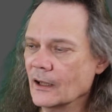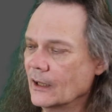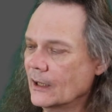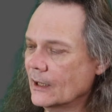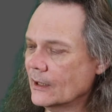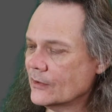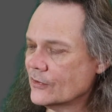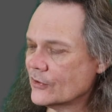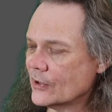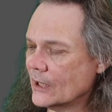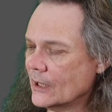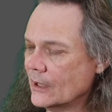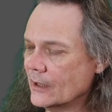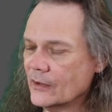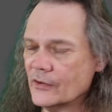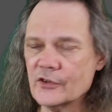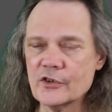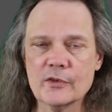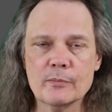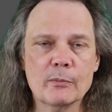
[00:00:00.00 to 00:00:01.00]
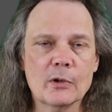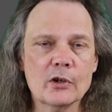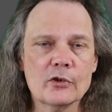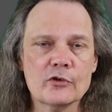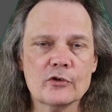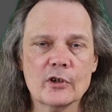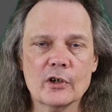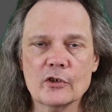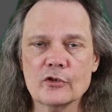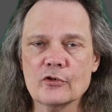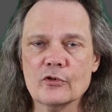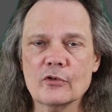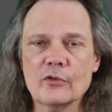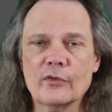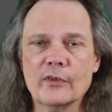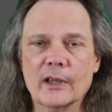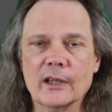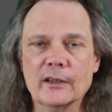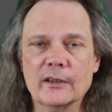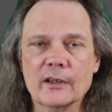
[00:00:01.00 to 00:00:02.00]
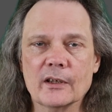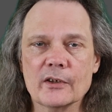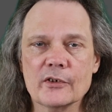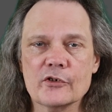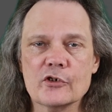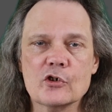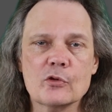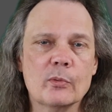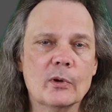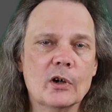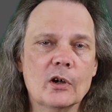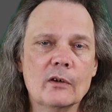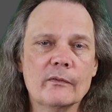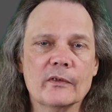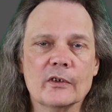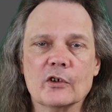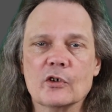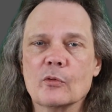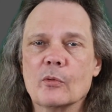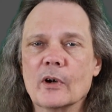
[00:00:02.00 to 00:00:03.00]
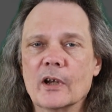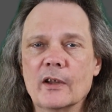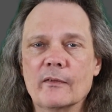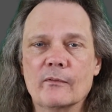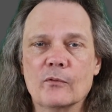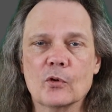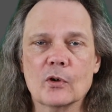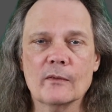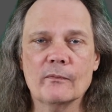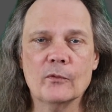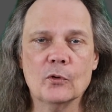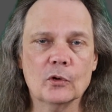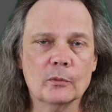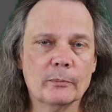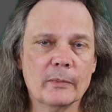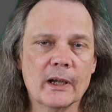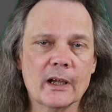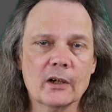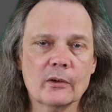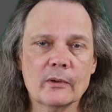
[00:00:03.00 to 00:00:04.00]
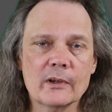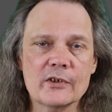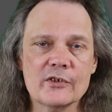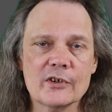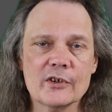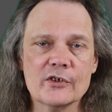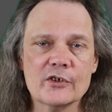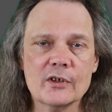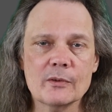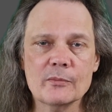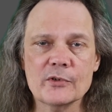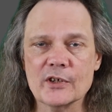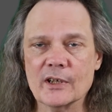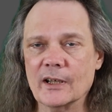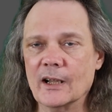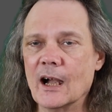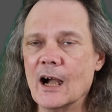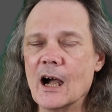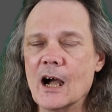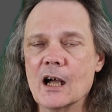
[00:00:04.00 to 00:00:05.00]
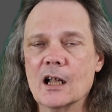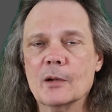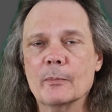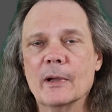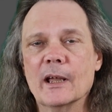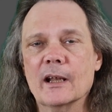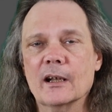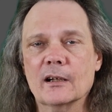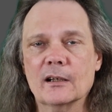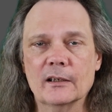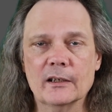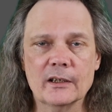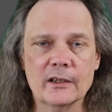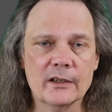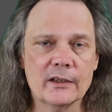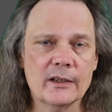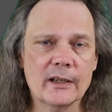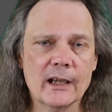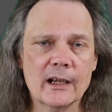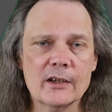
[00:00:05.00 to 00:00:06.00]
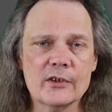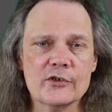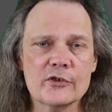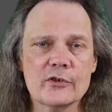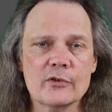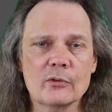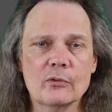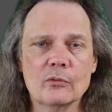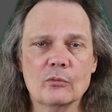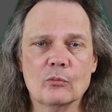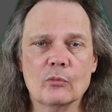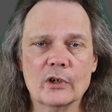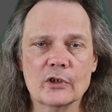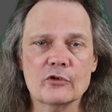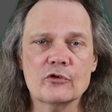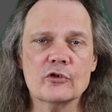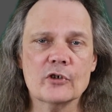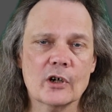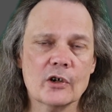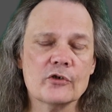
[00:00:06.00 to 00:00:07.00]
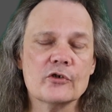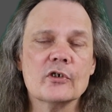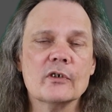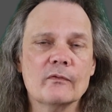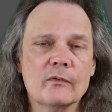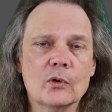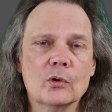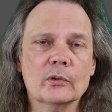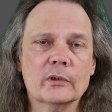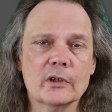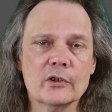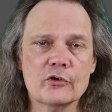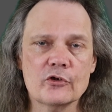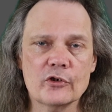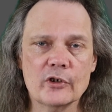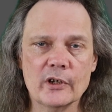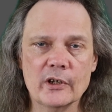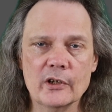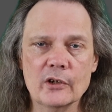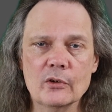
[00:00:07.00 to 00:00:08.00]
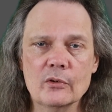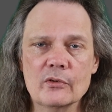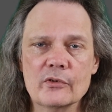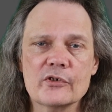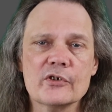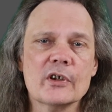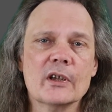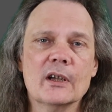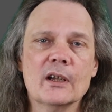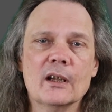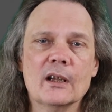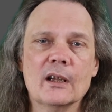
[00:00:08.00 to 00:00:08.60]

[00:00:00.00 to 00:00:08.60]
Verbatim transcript: It's a smart charger that does 12 and 24 volt battery systems. It automatically detects what charging voltage to use.